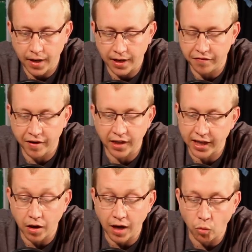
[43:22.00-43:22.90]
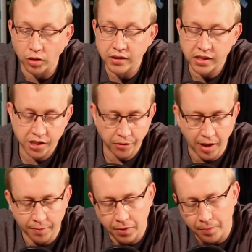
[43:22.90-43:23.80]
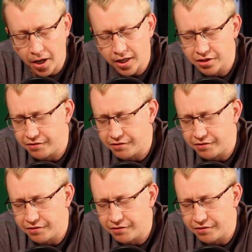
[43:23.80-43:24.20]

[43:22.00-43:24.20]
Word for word: and I felt like I wanted to. And, part of